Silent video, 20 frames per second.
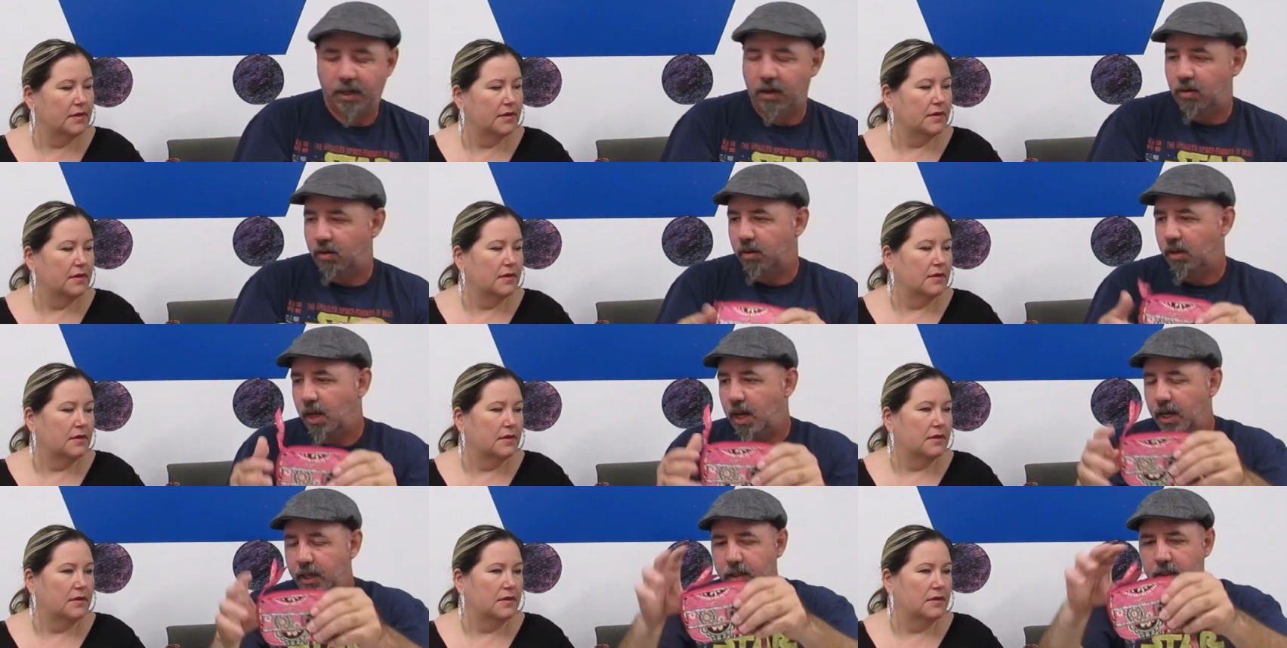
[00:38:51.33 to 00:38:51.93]
Speaker 1: dollar
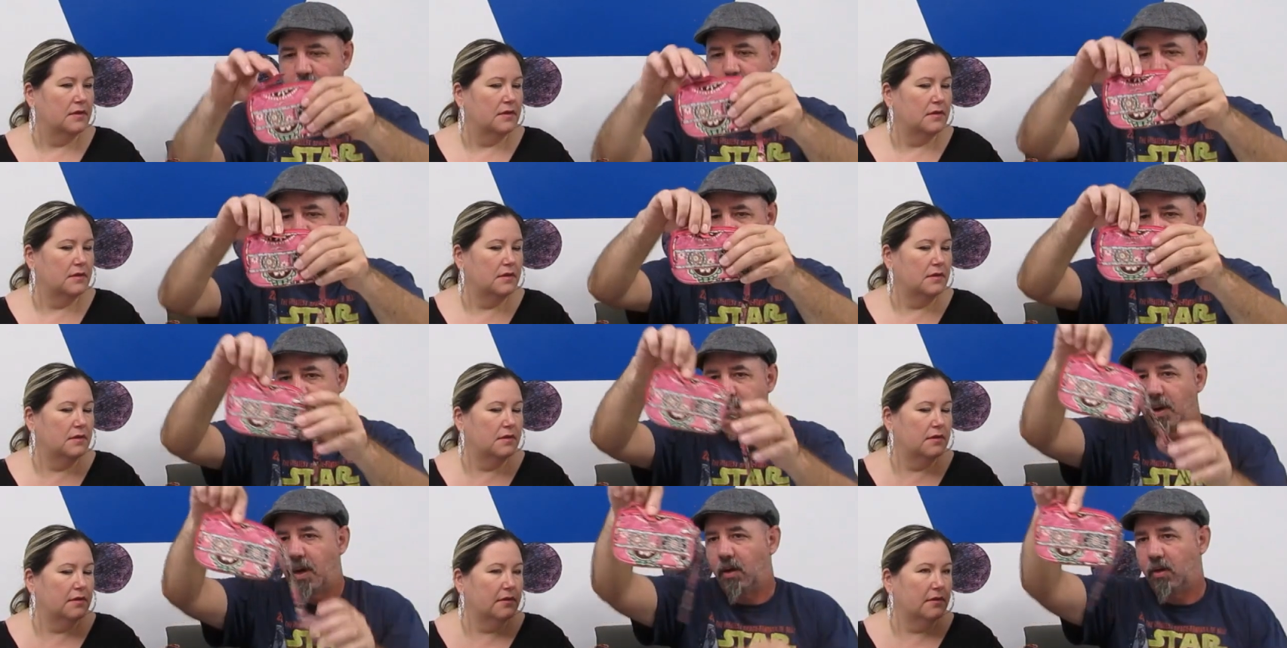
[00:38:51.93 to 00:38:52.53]
lock because it's
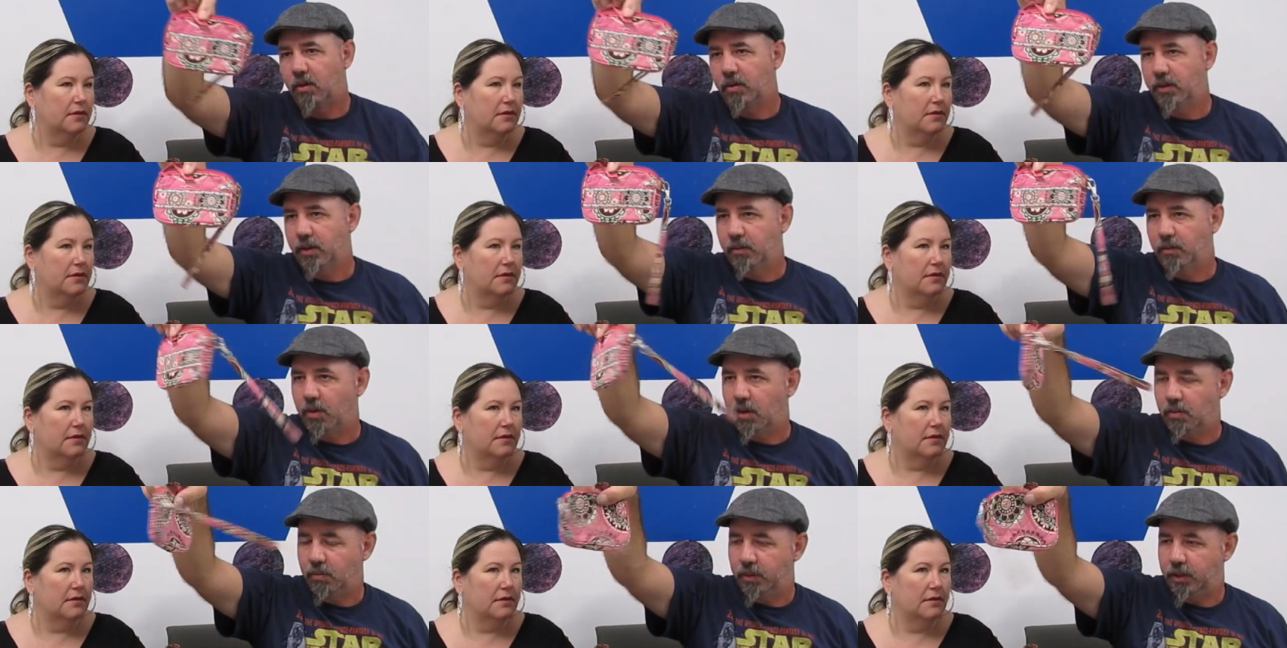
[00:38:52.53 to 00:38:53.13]
smaller than
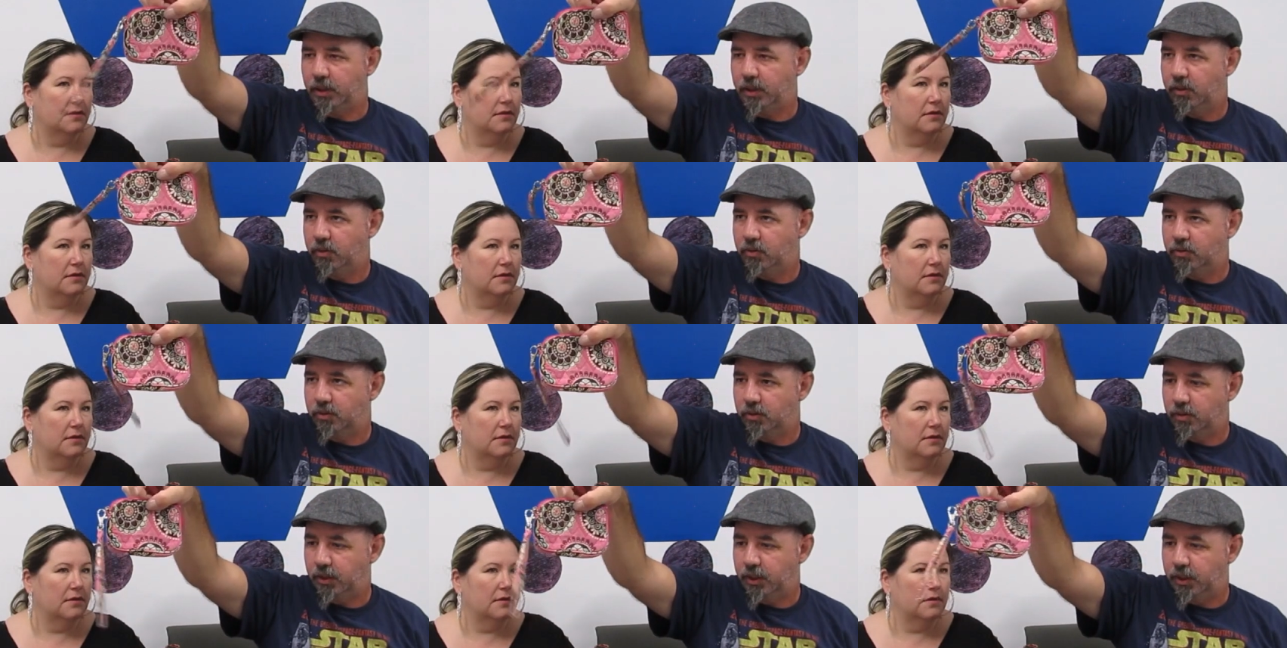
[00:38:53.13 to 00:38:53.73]
what we
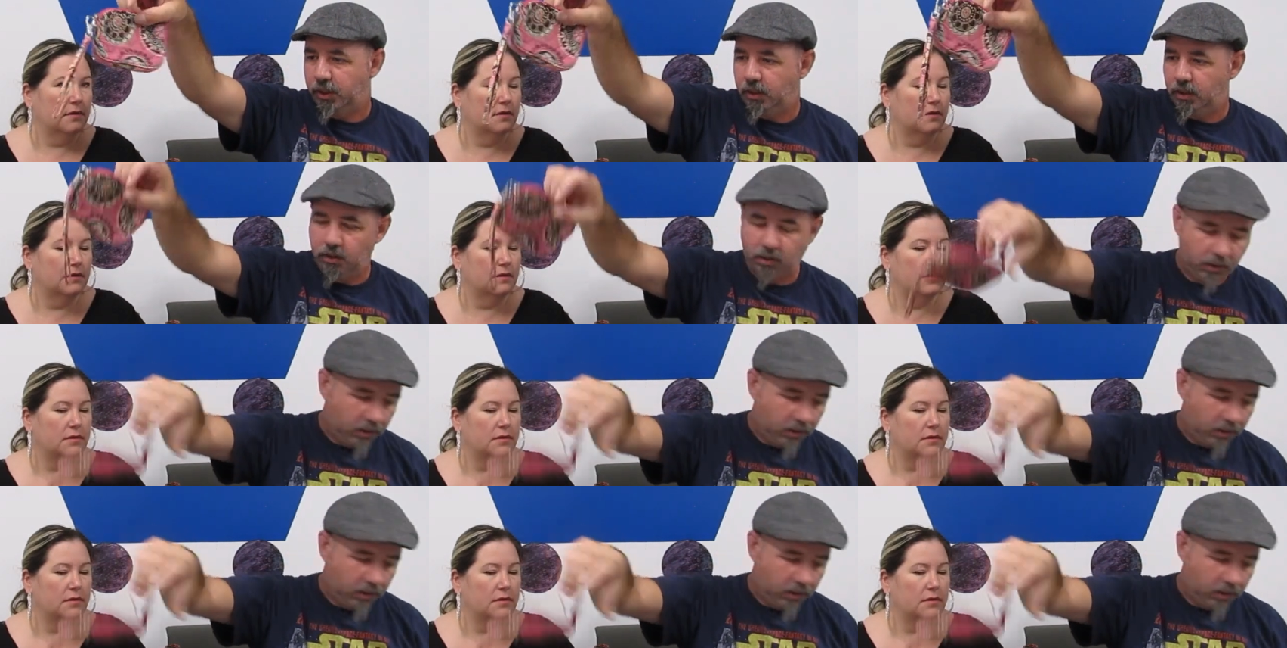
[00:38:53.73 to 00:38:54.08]
usually